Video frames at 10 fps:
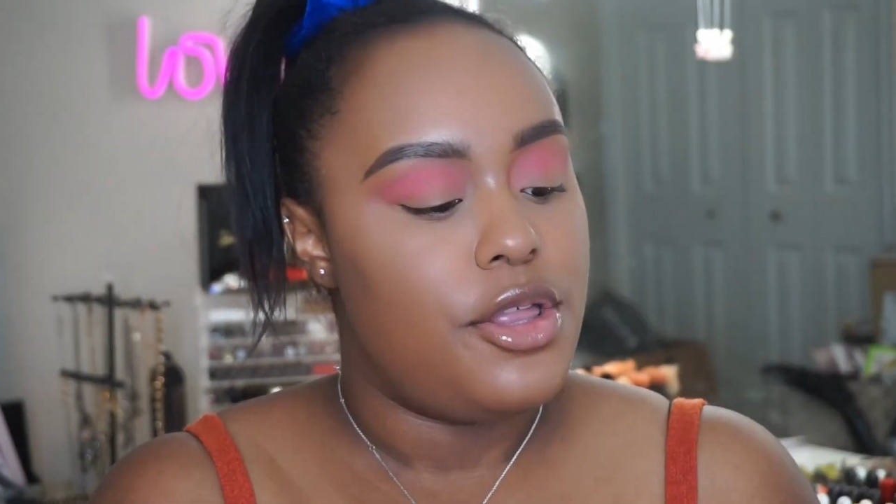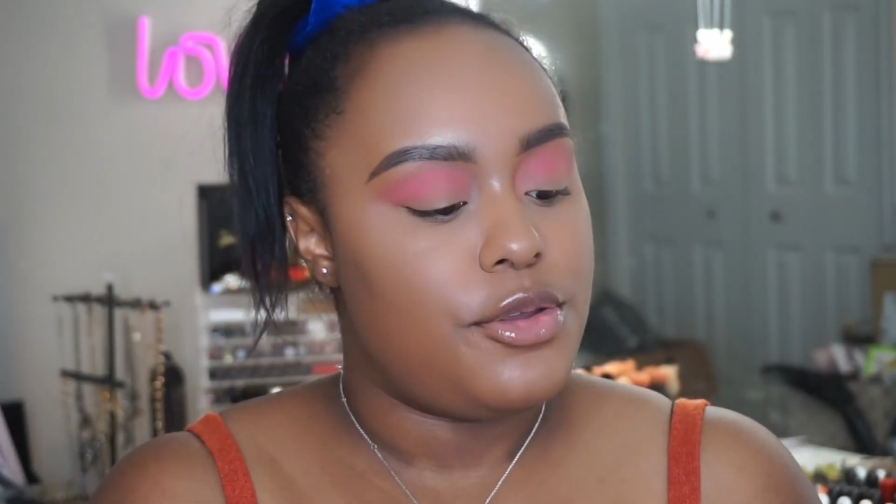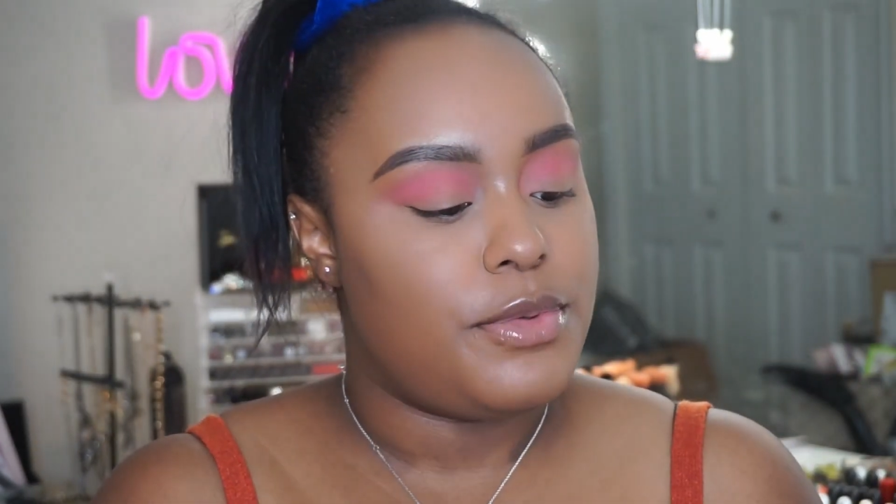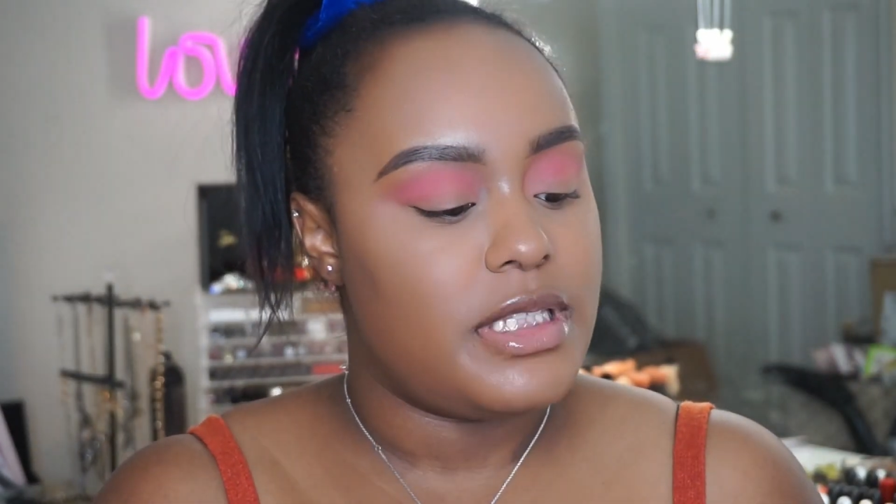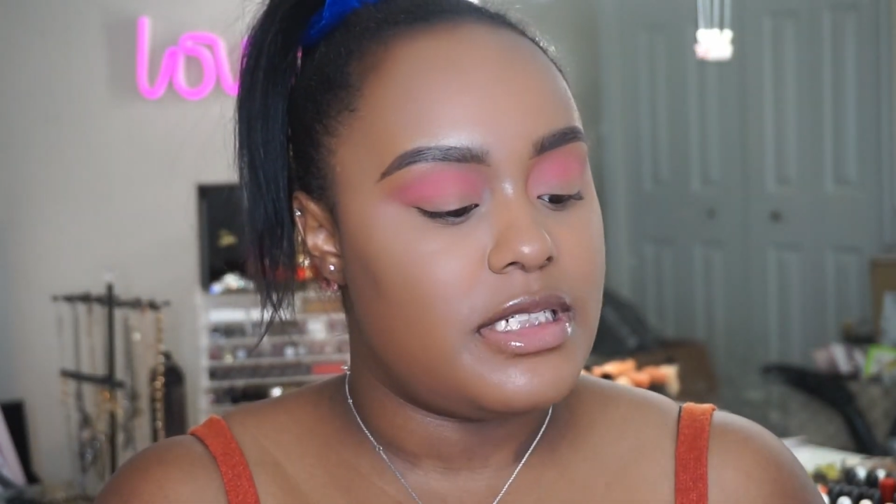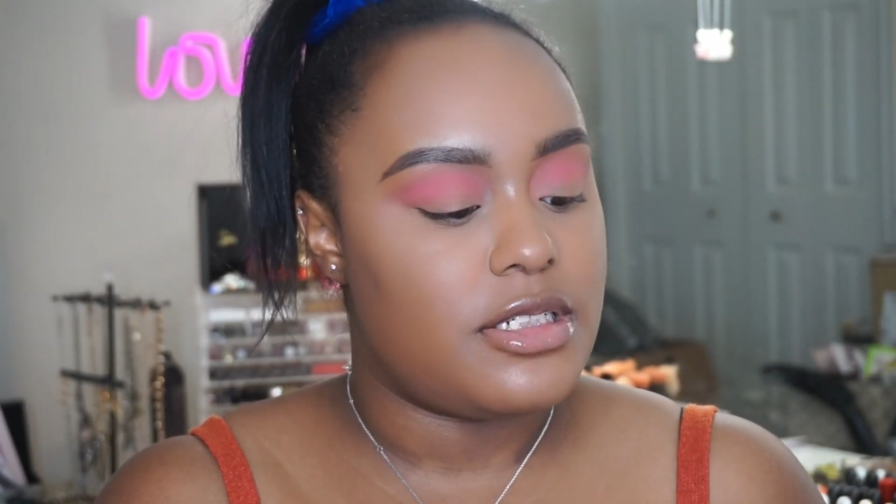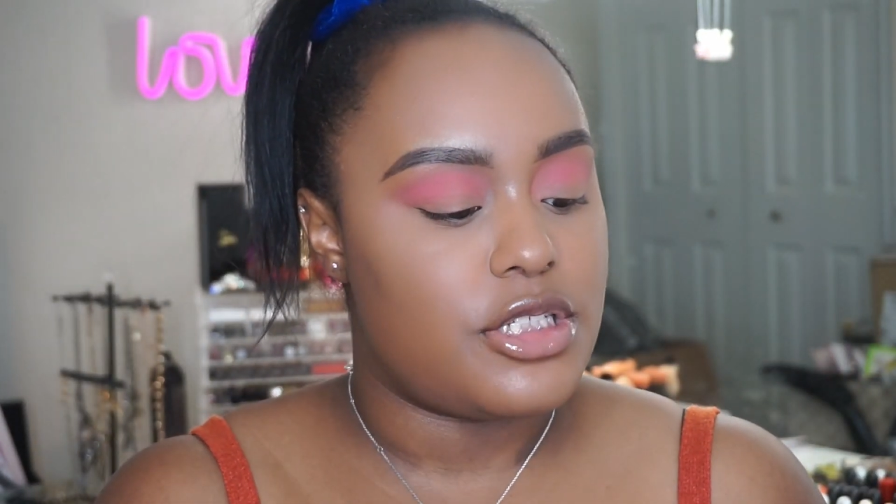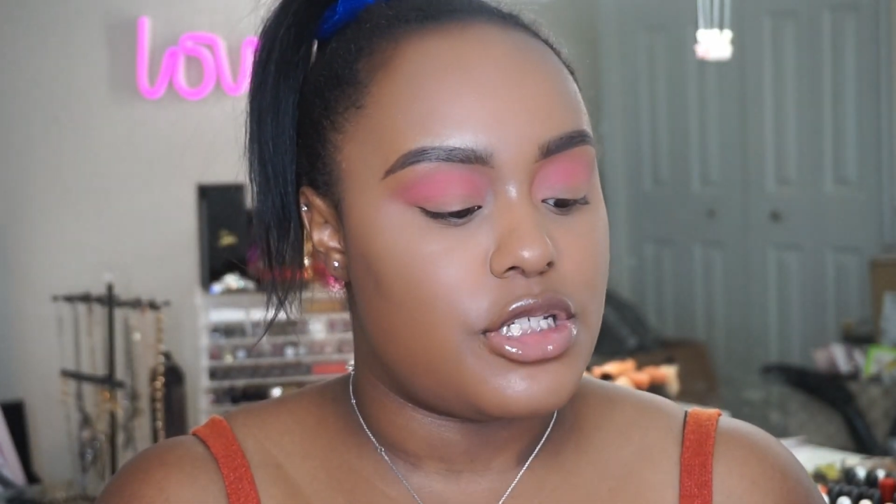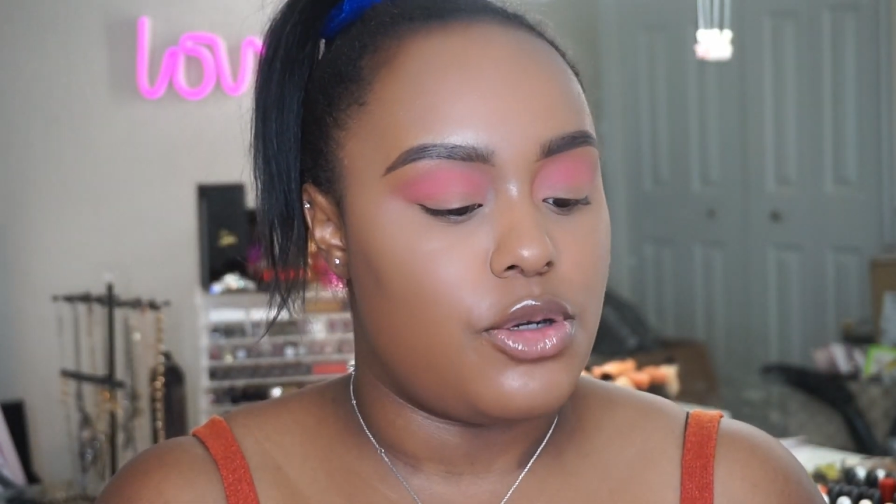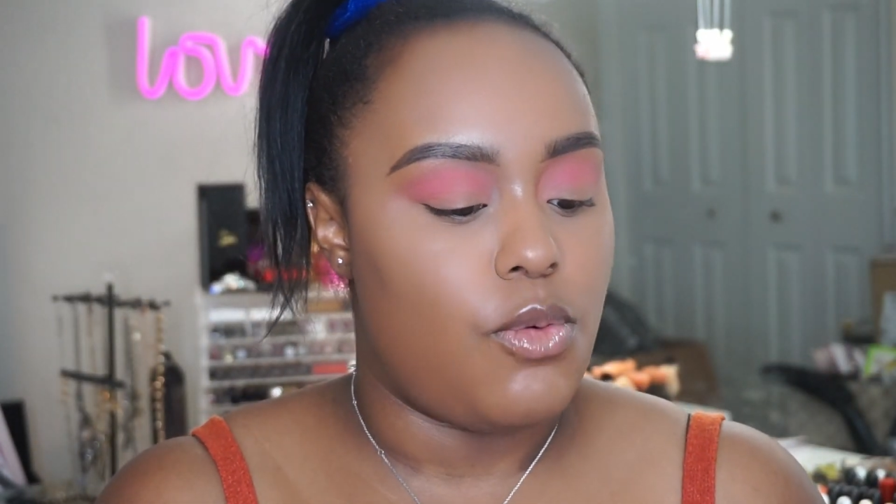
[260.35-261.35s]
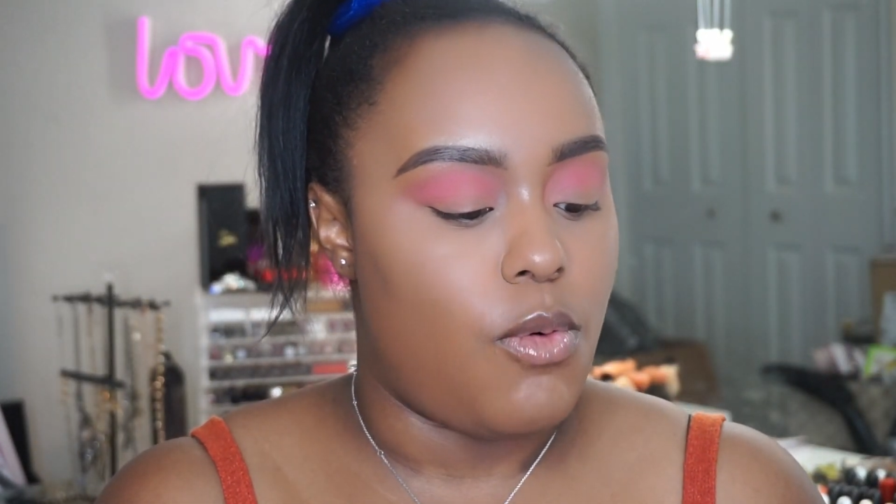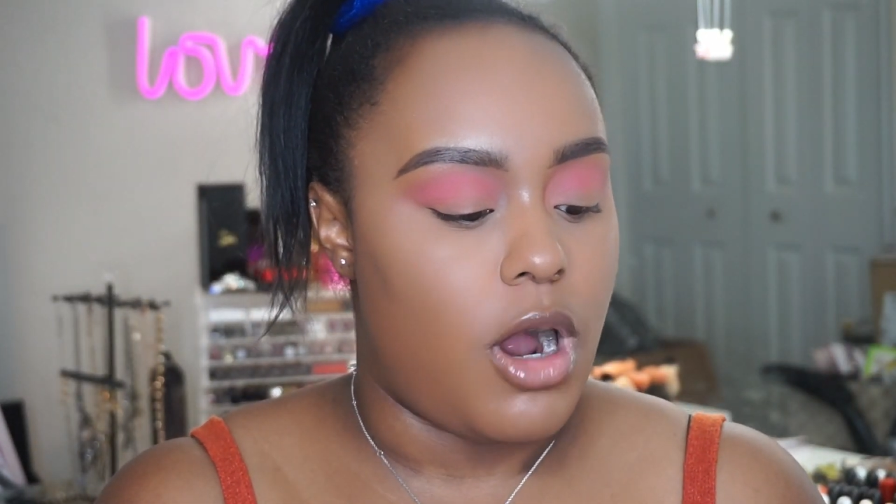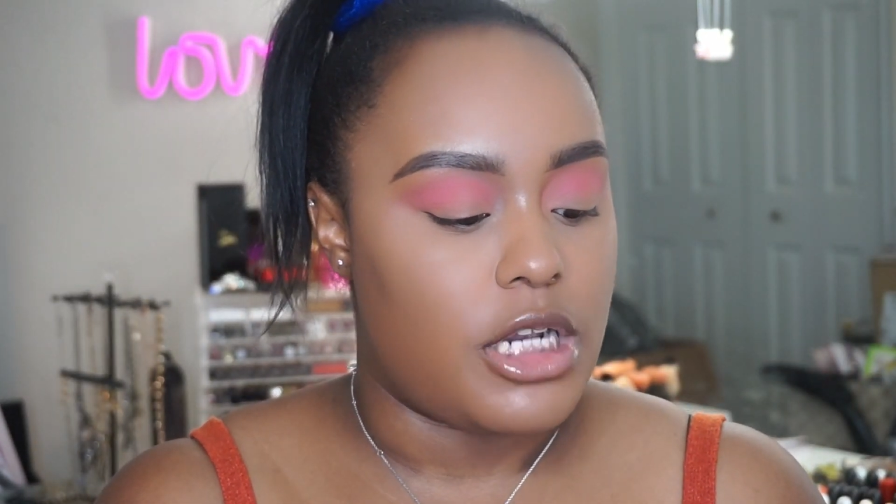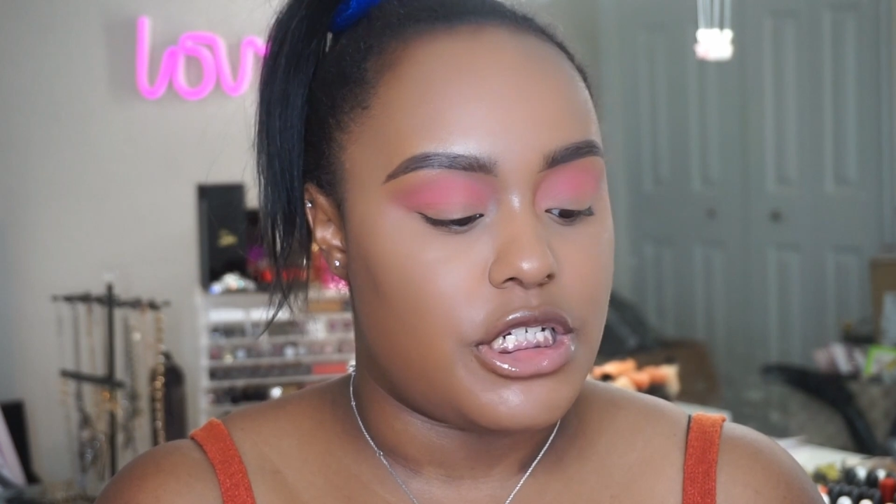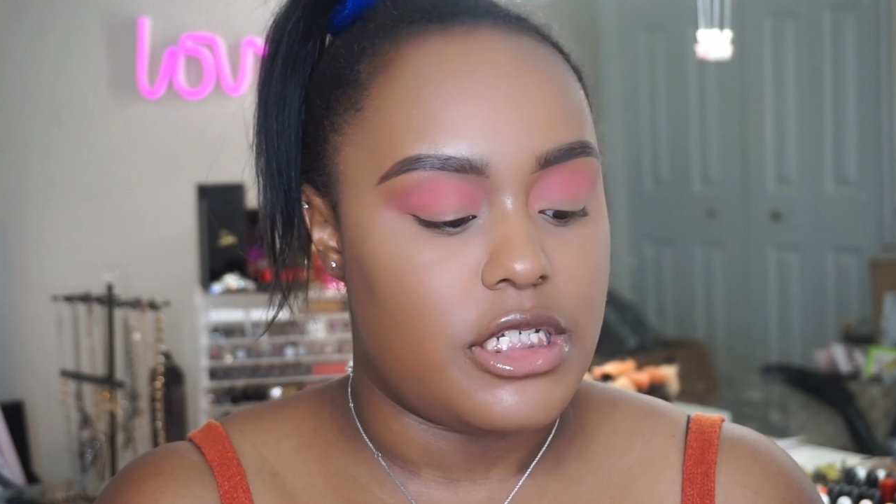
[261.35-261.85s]
the one that didn't
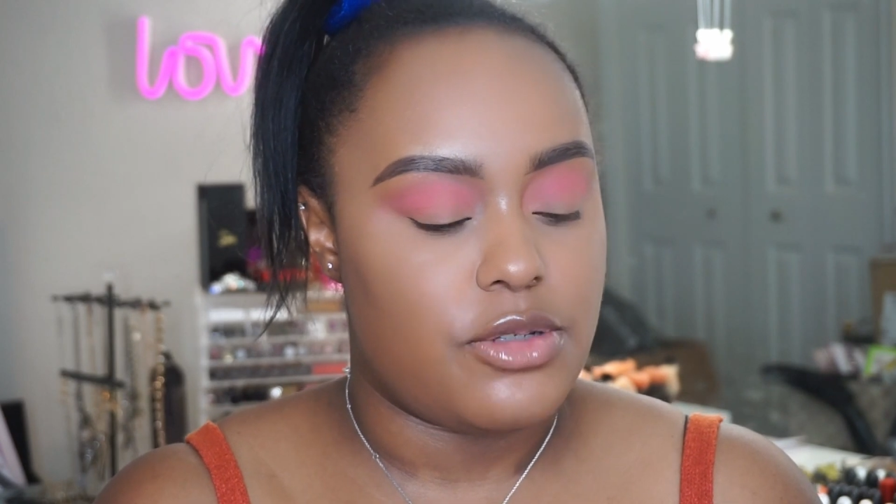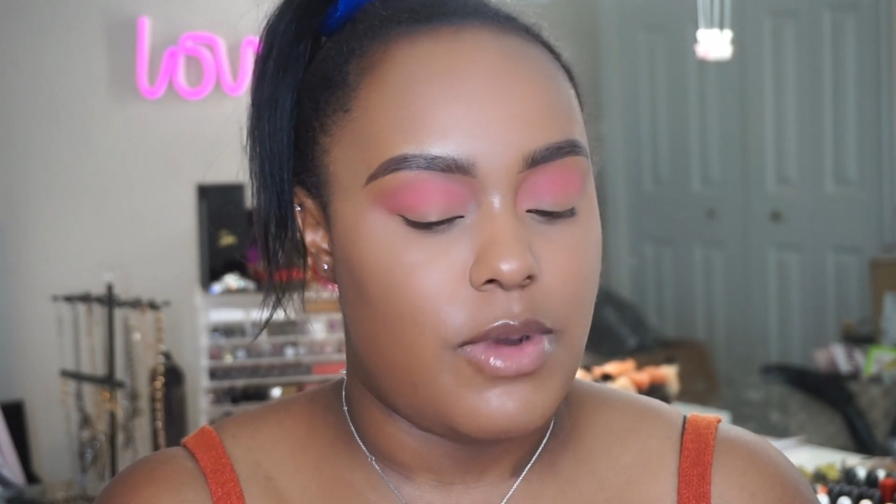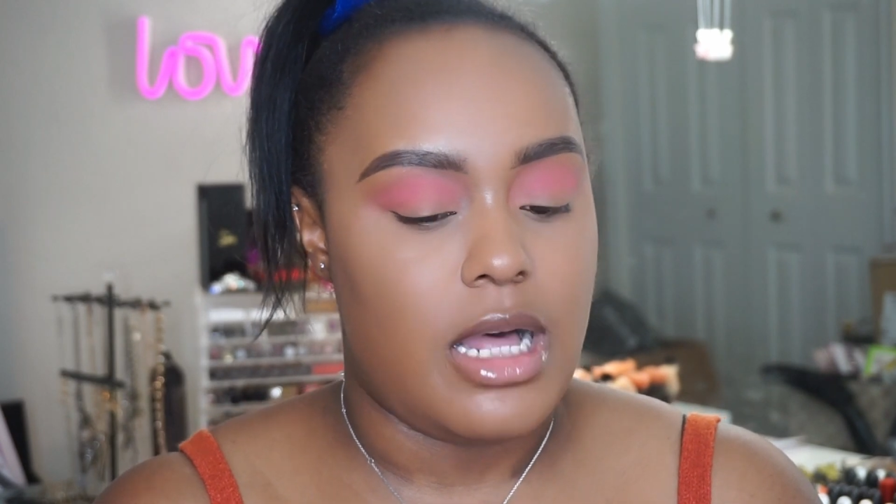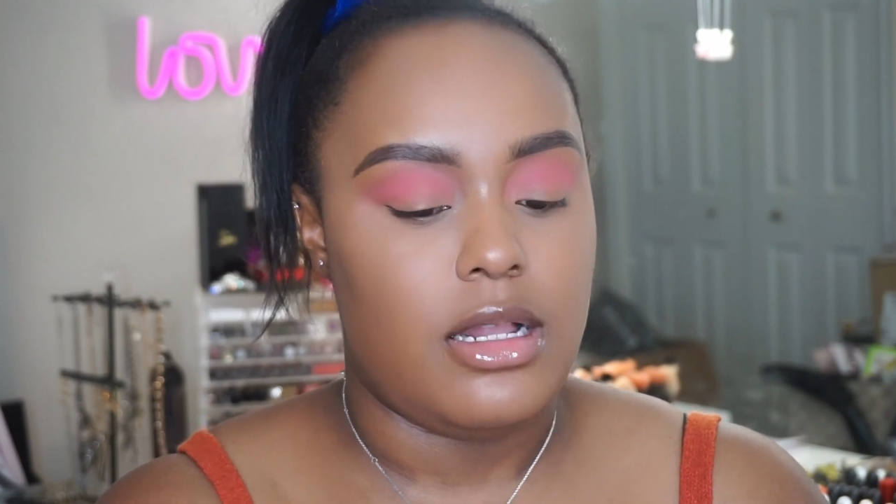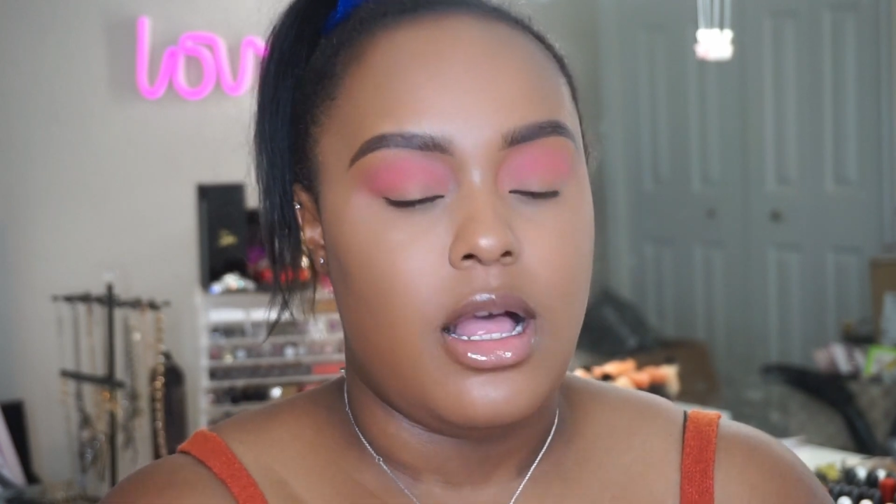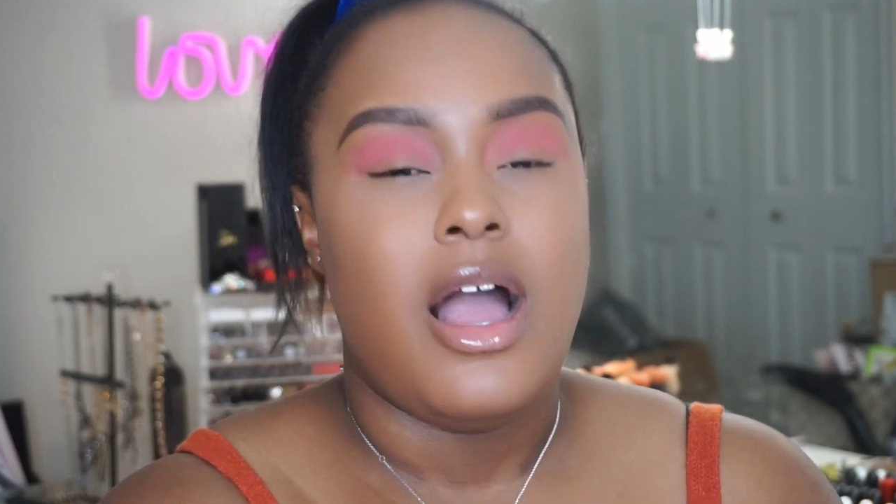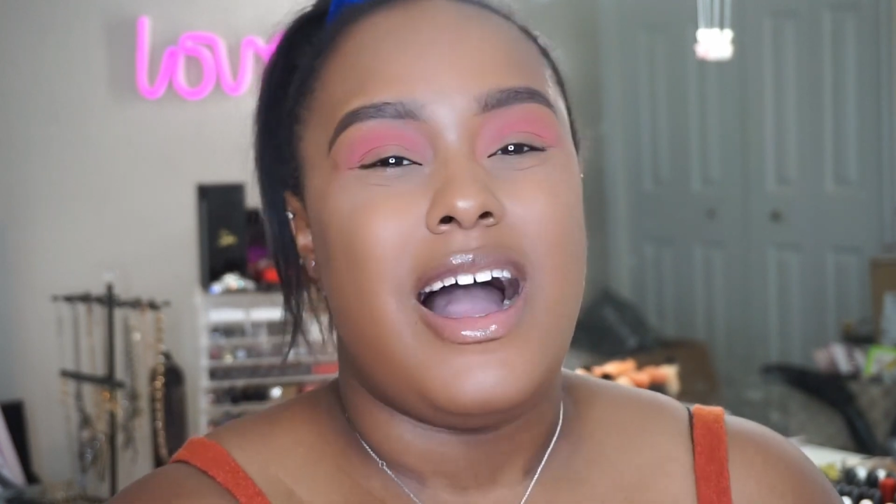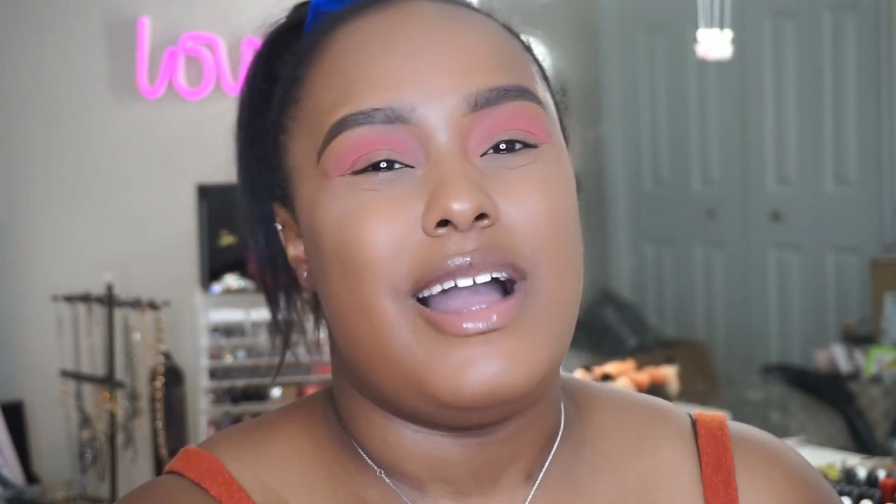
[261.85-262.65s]
swatch as well.